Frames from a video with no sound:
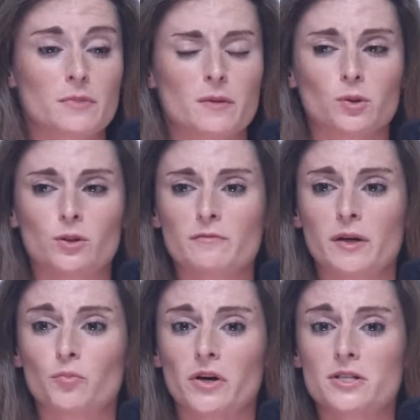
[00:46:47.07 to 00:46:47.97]
people who have
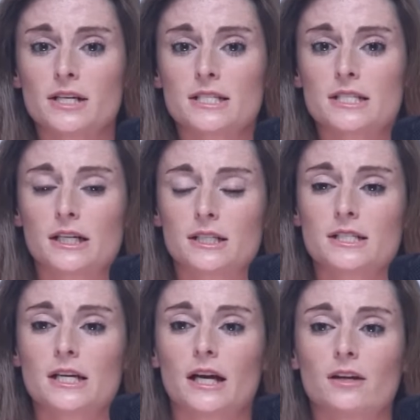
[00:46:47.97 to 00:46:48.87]
been protesting and
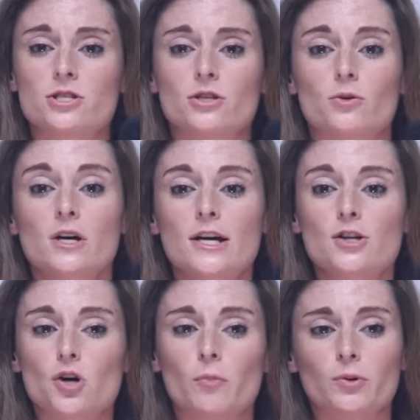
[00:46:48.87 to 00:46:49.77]
seeking to
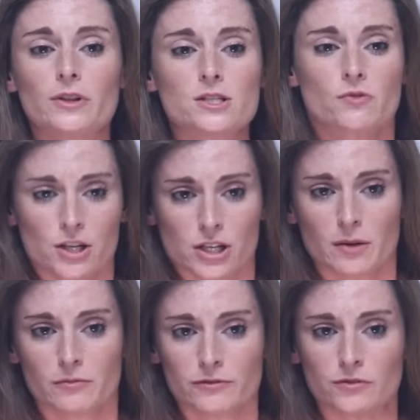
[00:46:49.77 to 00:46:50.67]
topple this
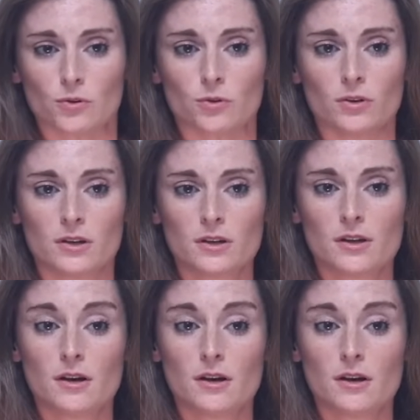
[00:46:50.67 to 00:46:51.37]
regime for